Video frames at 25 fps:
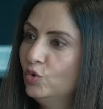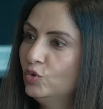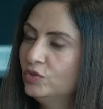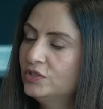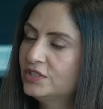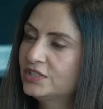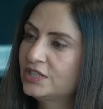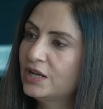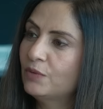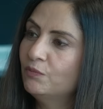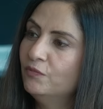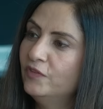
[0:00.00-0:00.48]
know,
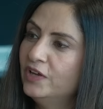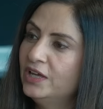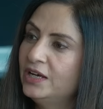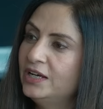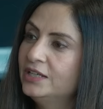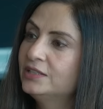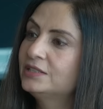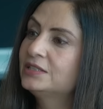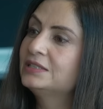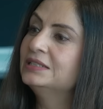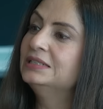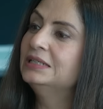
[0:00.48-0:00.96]
somewhere
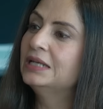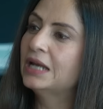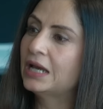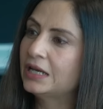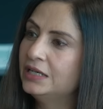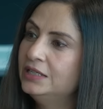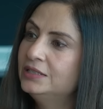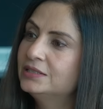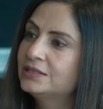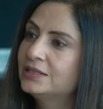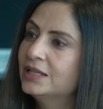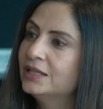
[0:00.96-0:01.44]
it's
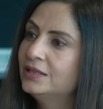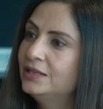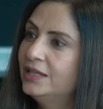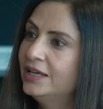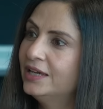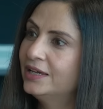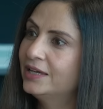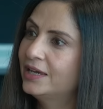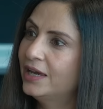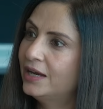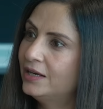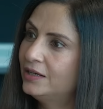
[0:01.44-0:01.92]
nice that
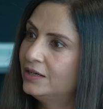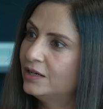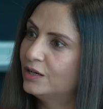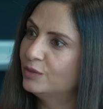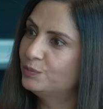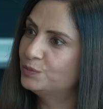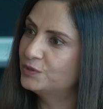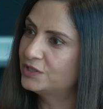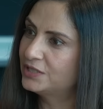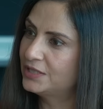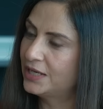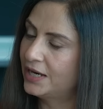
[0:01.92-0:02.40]
they get
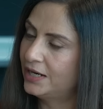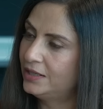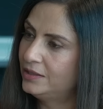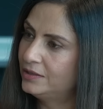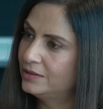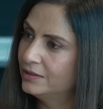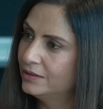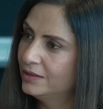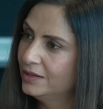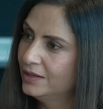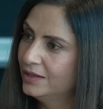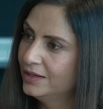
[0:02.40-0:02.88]

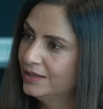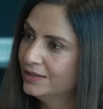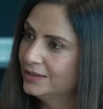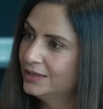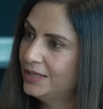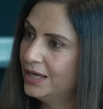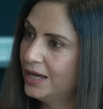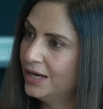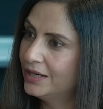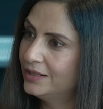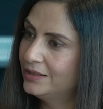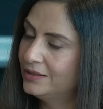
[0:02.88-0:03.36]
upset
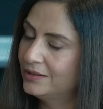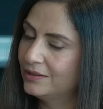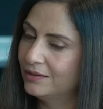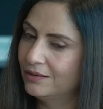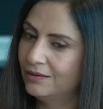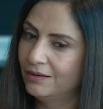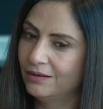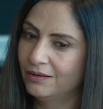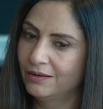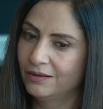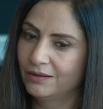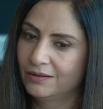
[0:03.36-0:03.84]
that
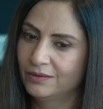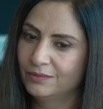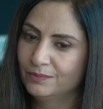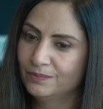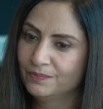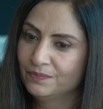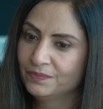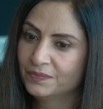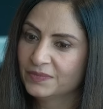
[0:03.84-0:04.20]
uh,